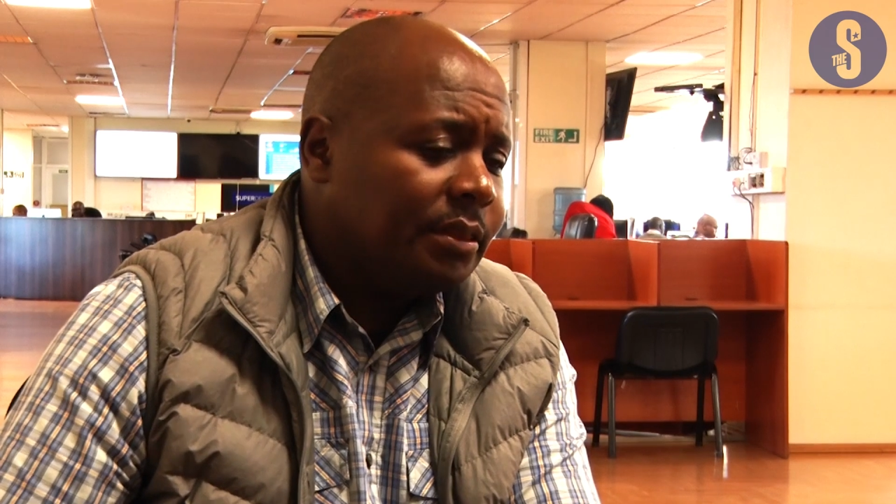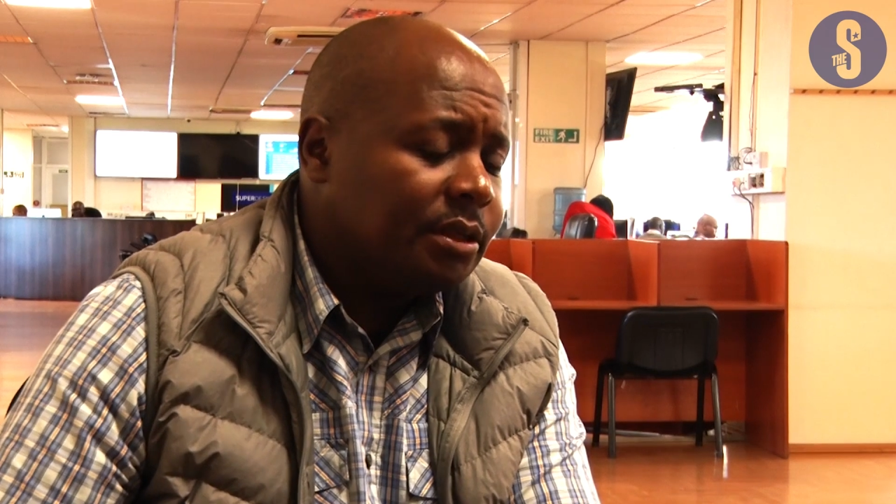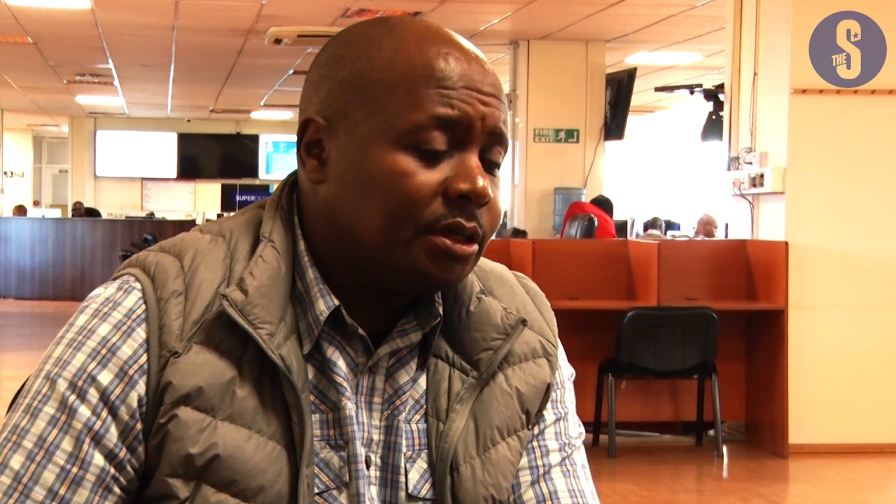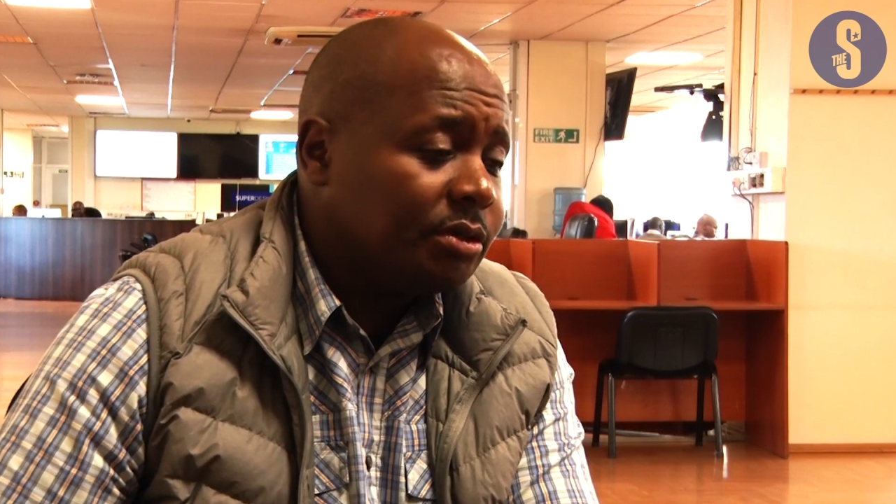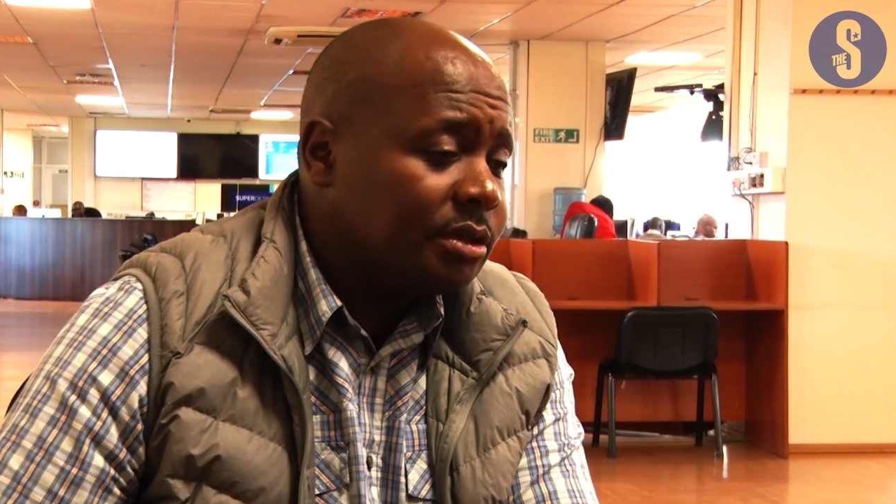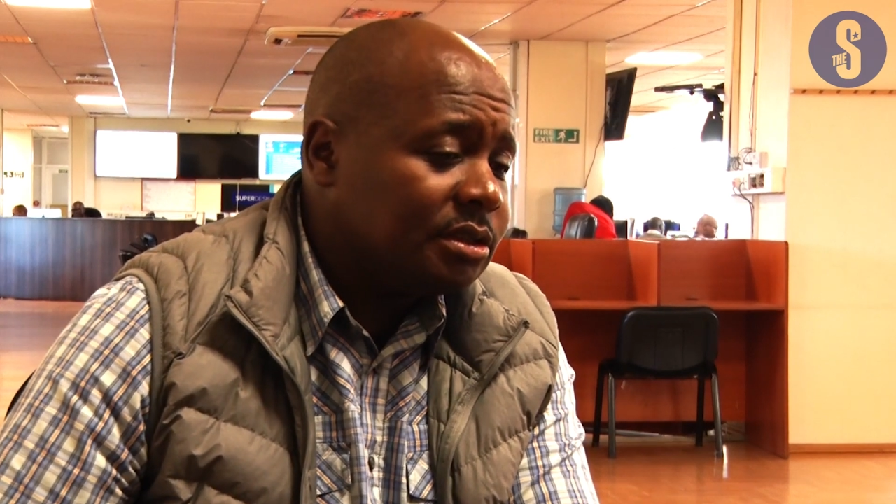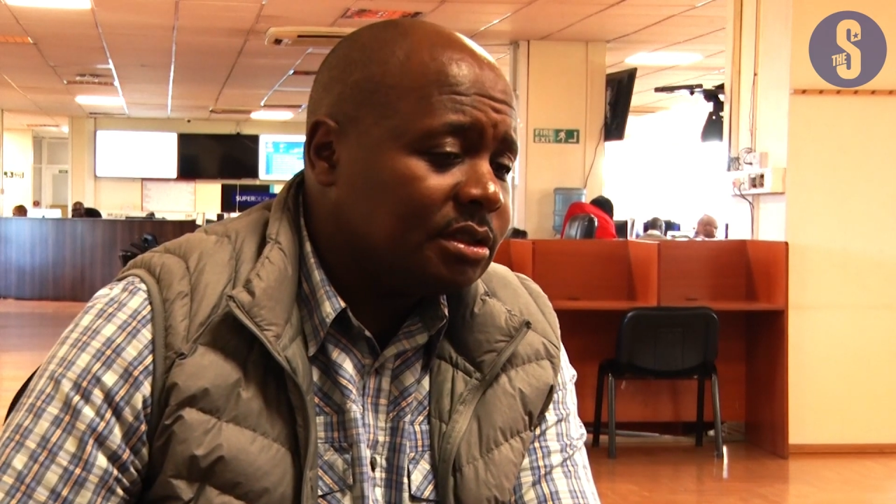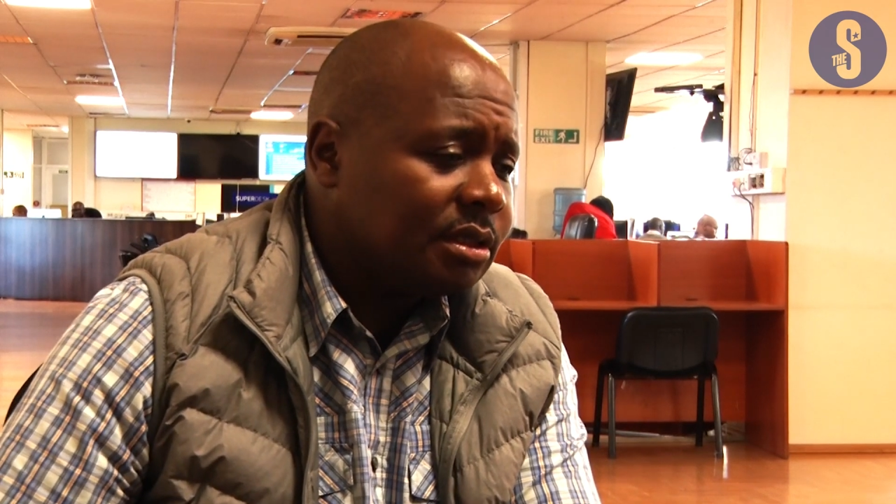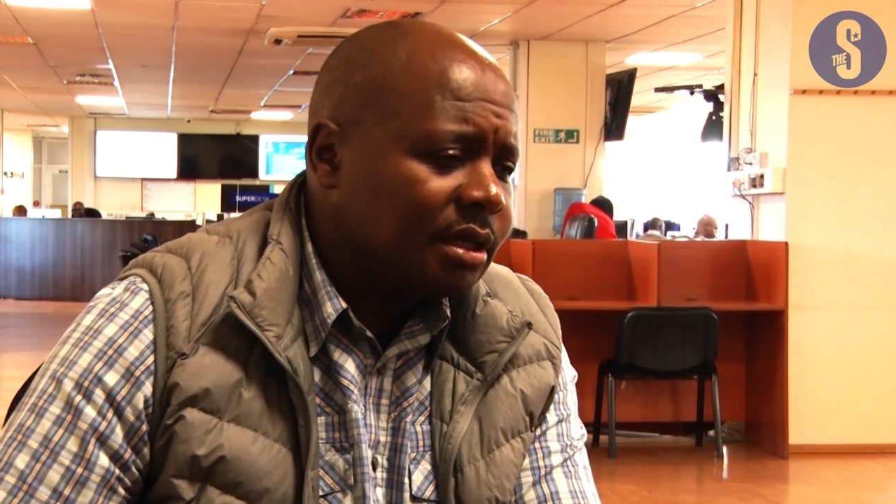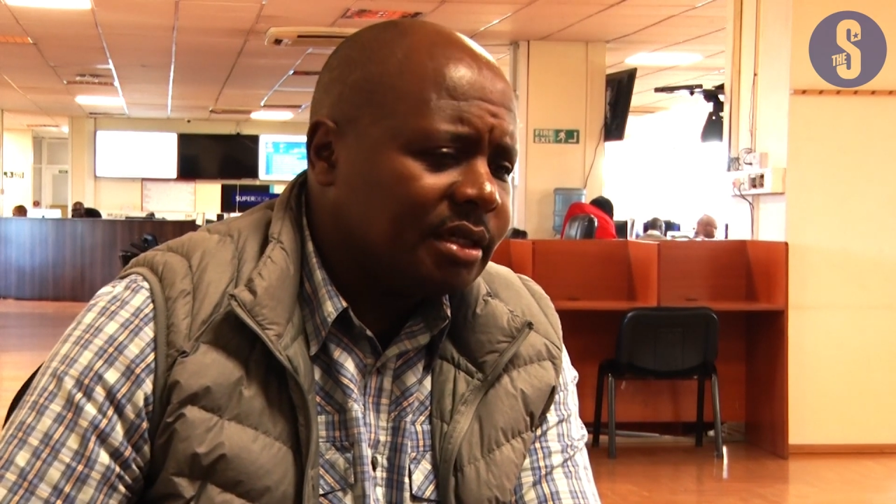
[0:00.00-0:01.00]
terrorist
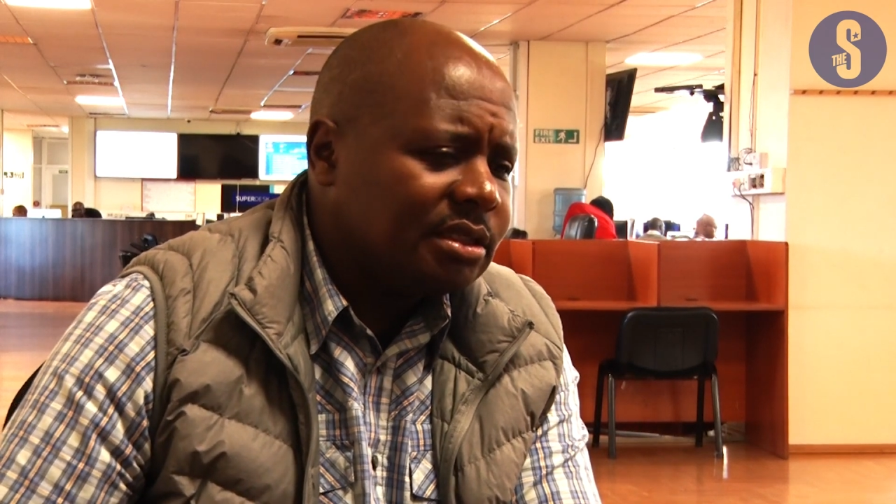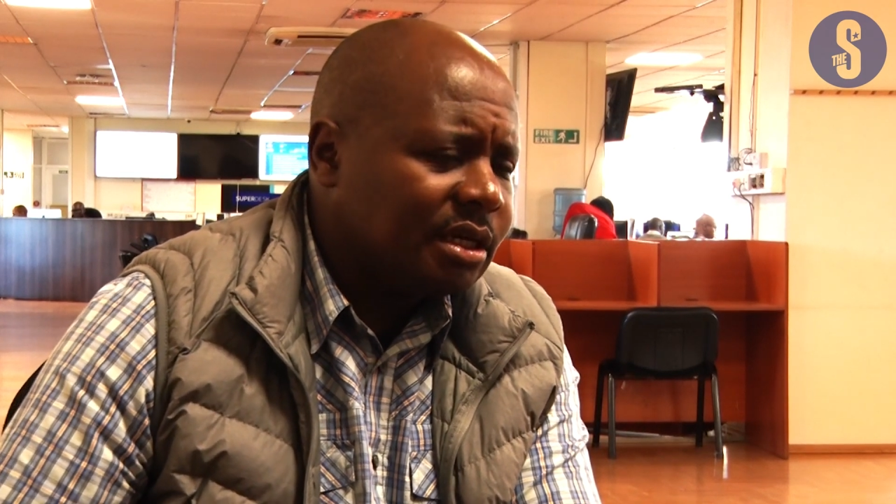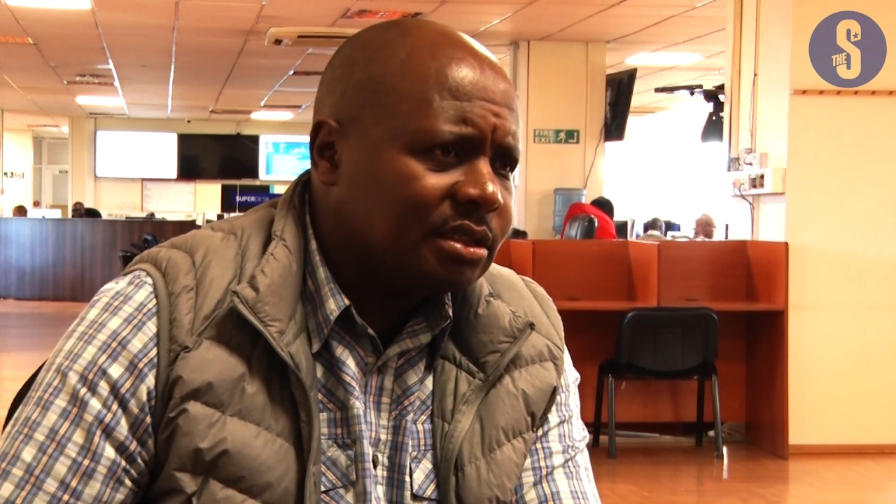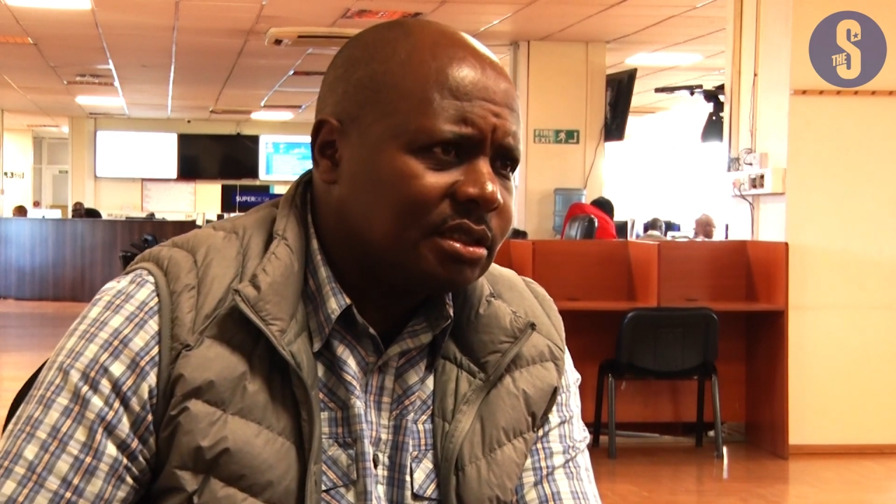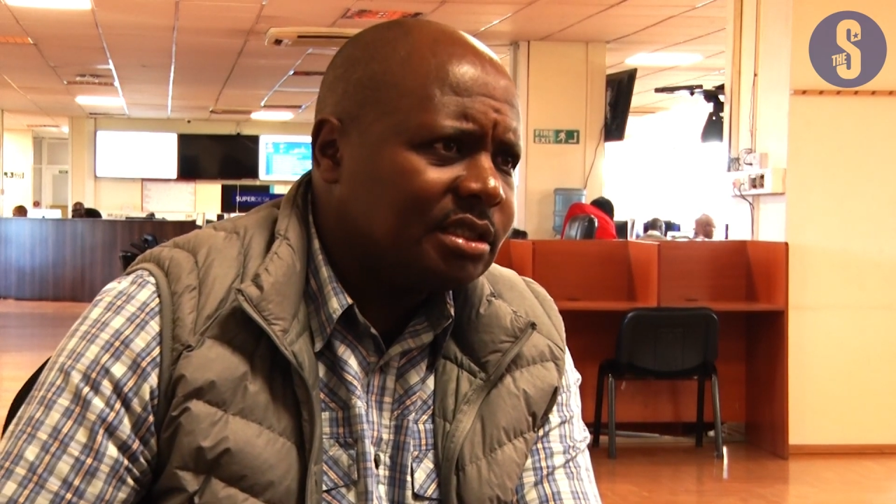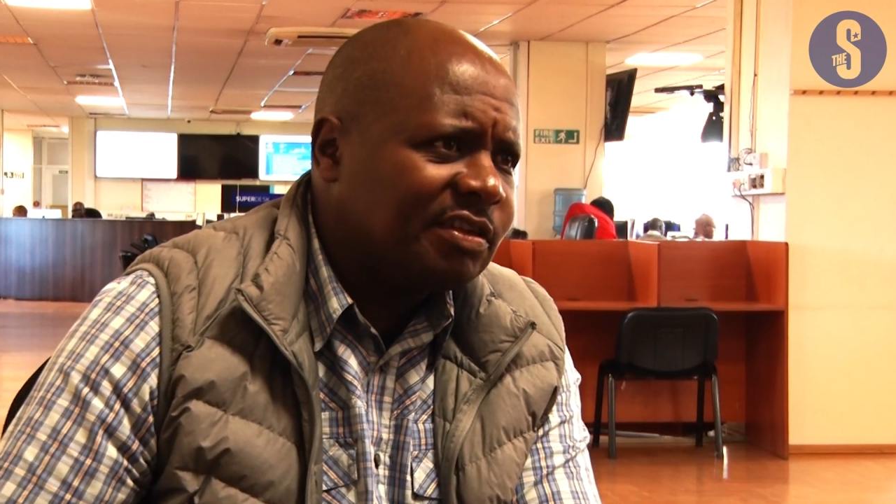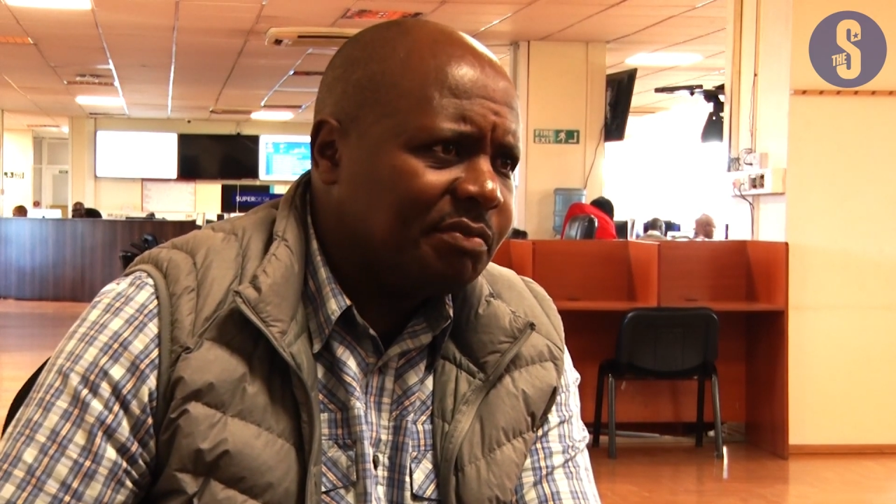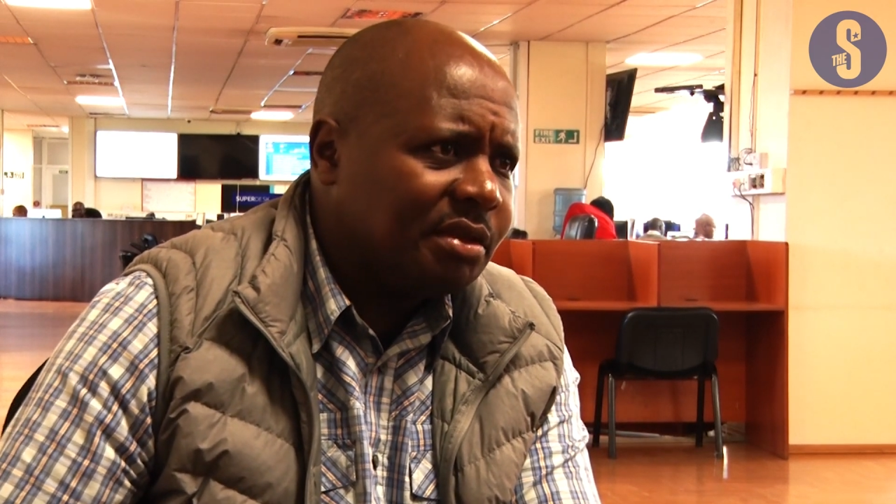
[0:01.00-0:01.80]
attacks that have